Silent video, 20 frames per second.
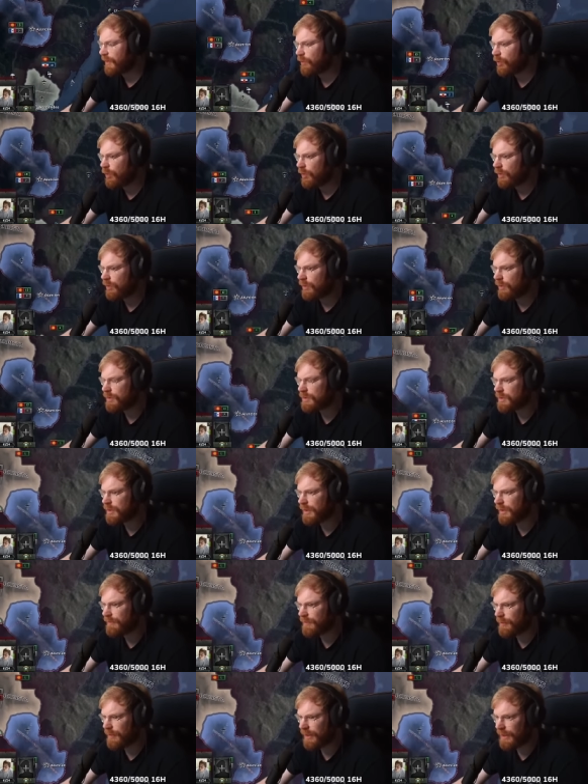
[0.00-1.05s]
war goals on
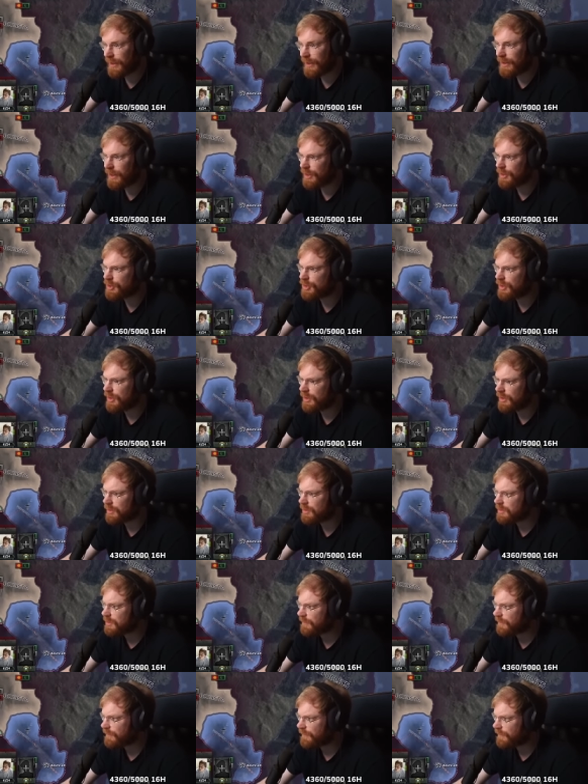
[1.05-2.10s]
everybody. I can't cheat
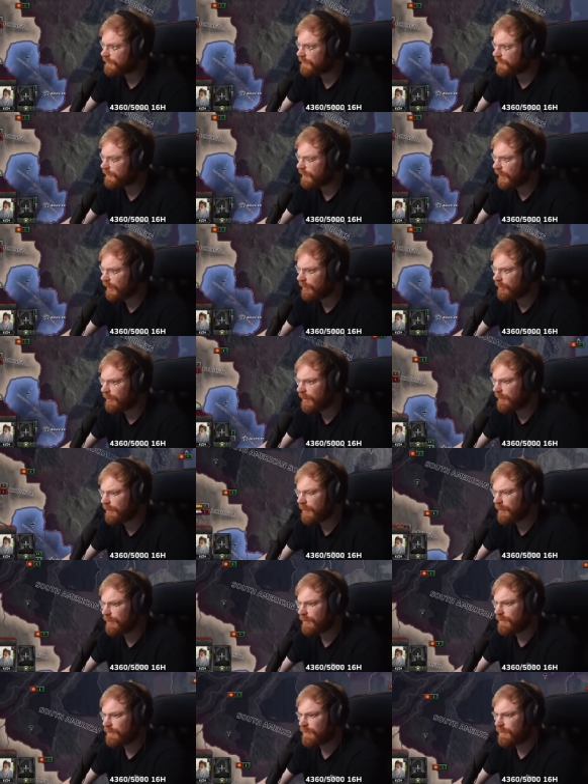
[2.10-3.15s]
because of Iron Man
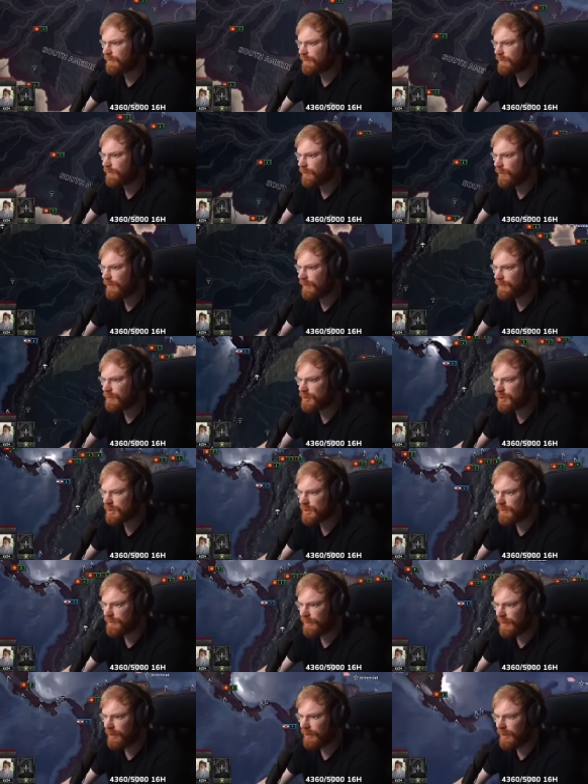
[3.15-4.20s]
mode. We have to
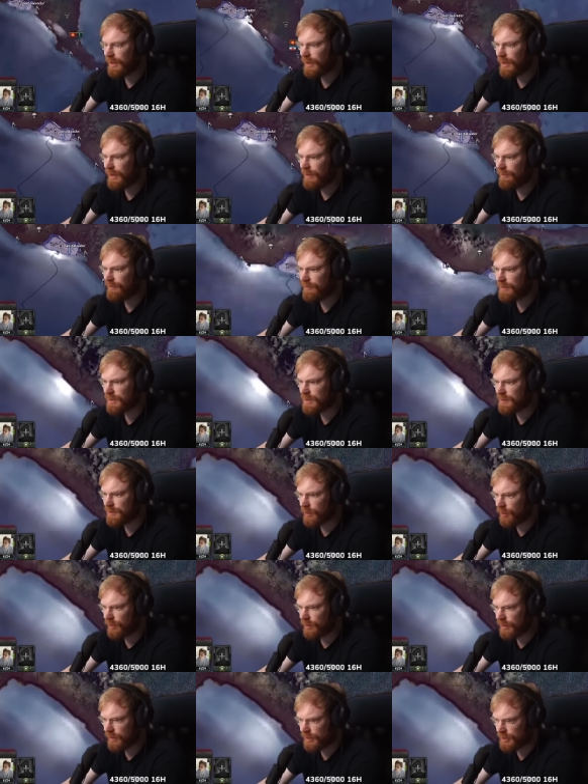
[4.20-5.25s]
justify on every
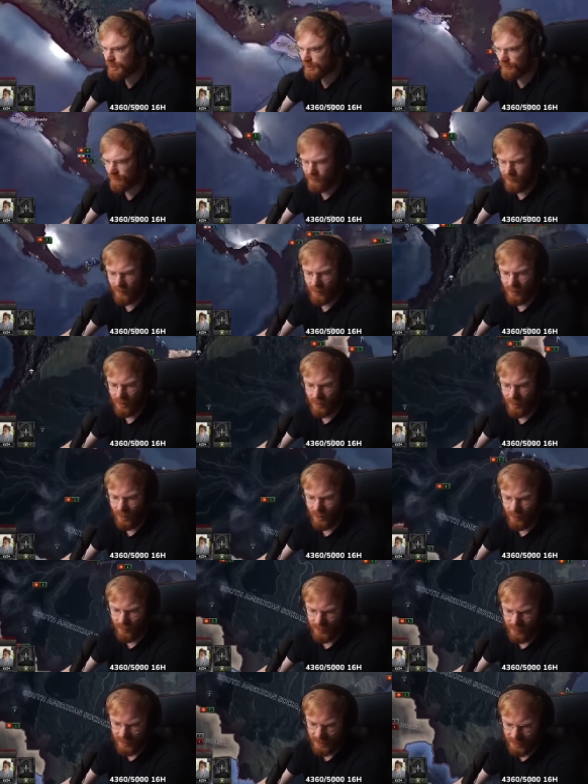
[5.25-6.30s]
small nation for
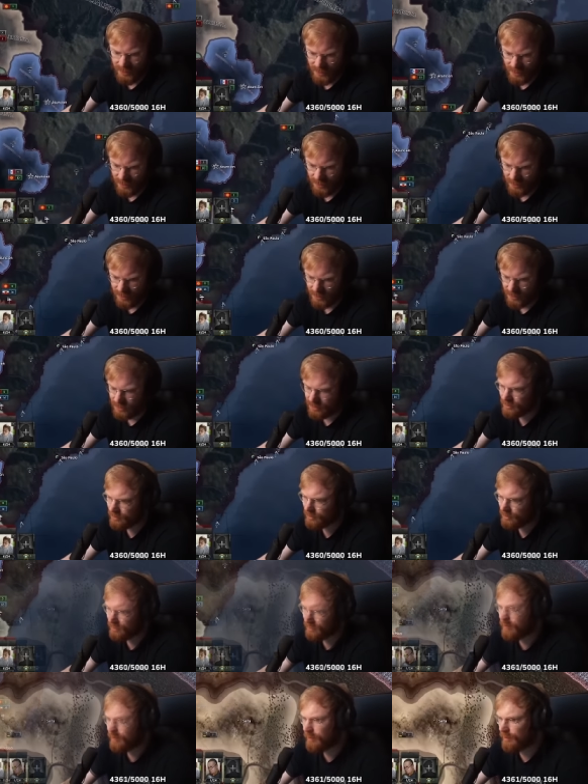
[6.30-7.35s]
100 days at least.
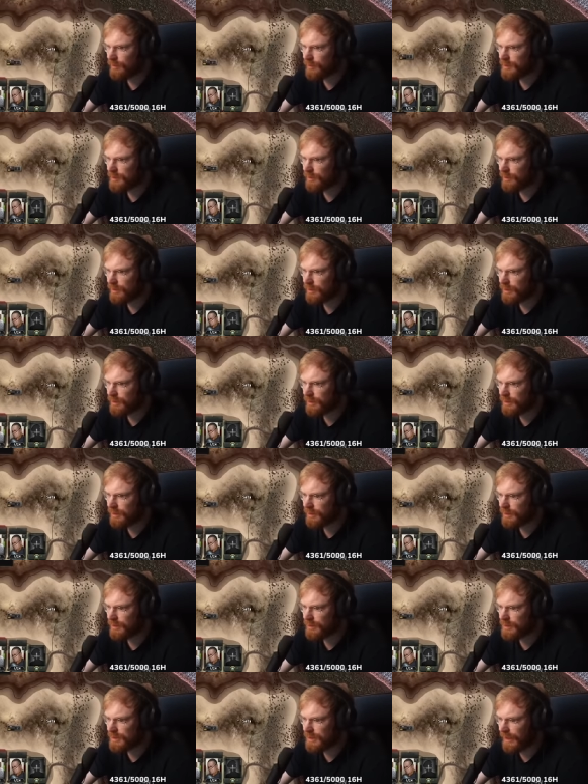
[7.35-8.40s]
We're slowly cleaning
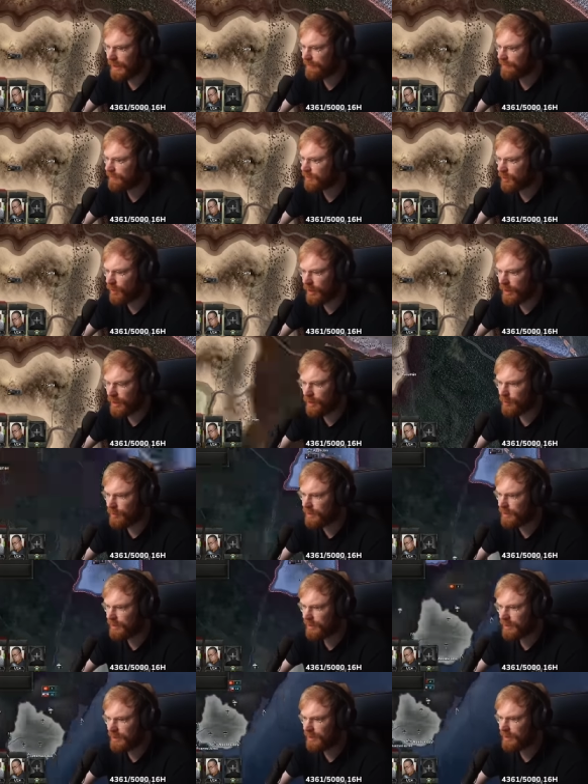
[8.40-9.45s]
this. I have no idea what
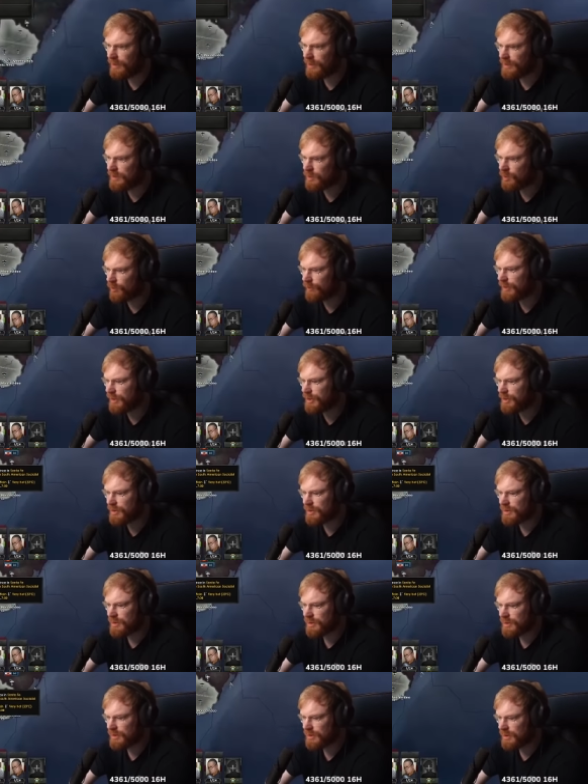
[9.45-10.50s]
they're eating, these
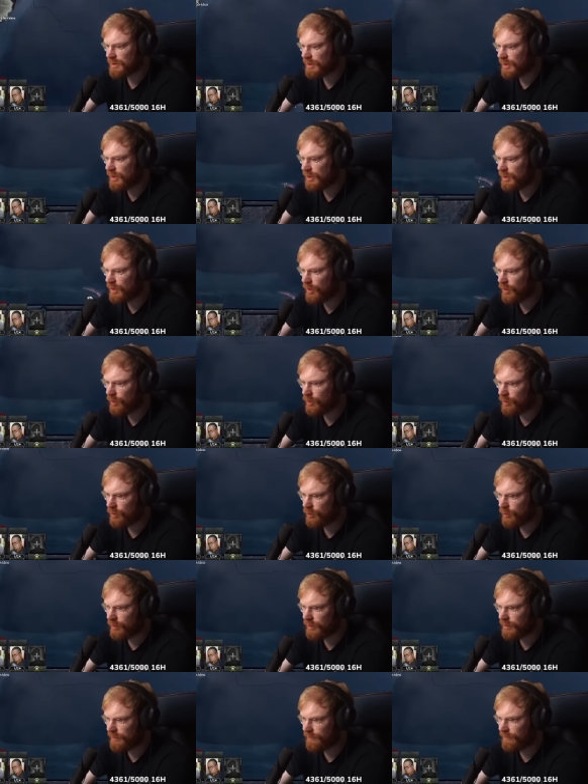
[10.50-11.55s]
Norwegians. No clue
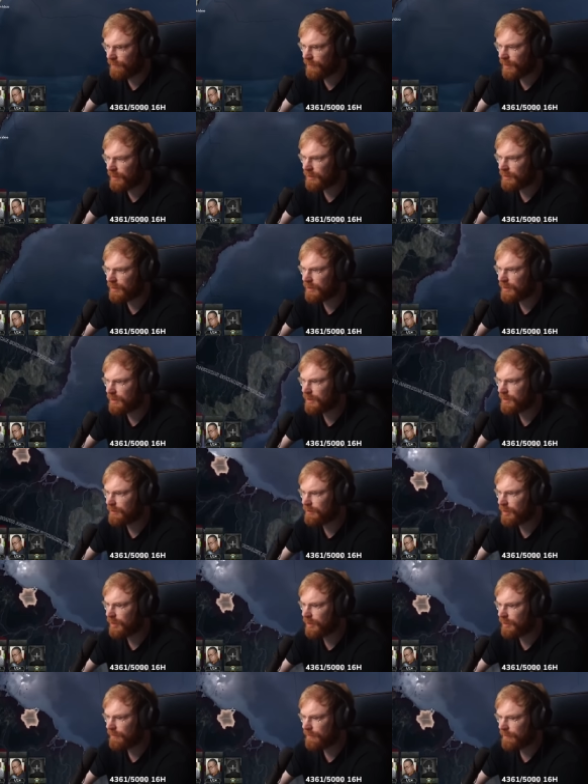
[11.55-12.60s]
what the fuck they're eating,
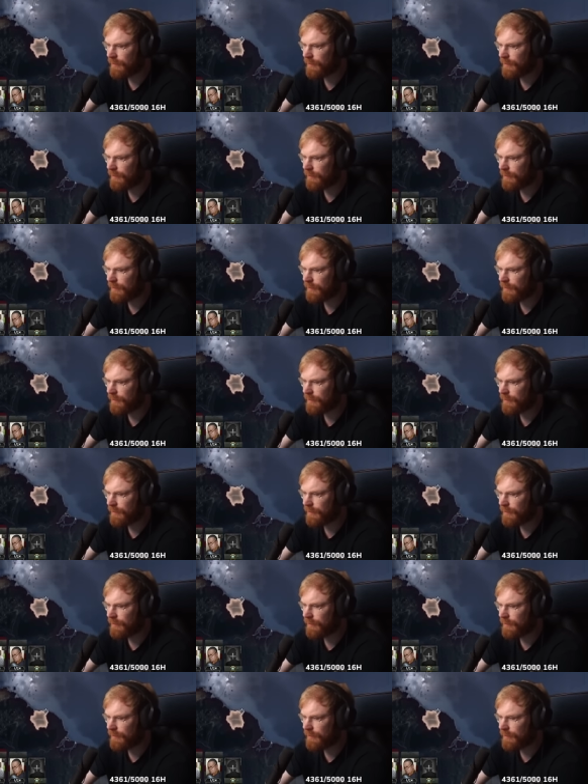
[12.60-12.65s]
bruh.